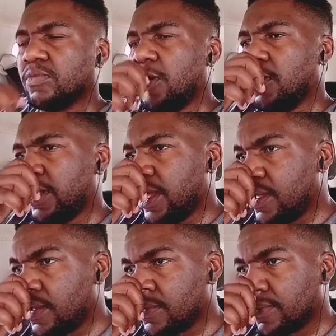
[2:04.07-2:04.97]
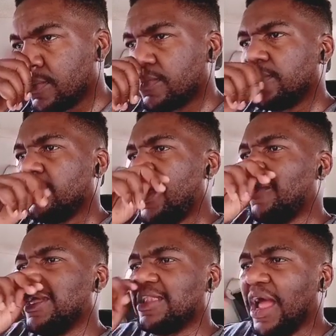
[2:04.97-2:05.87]
Okay. Are
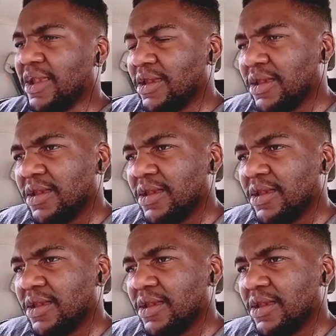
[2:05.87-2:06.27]
we done?